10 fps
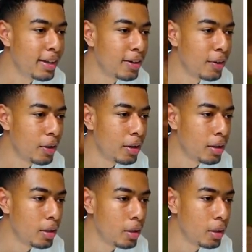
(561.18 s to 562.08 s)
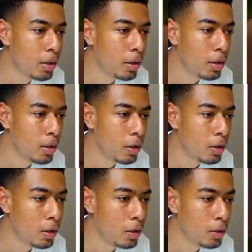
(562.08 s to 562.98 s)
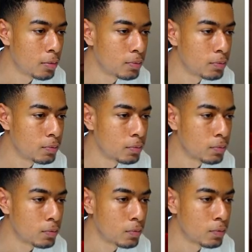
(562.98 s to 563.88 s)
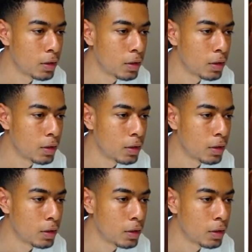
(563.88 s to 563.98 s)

No one is speaking in this clip.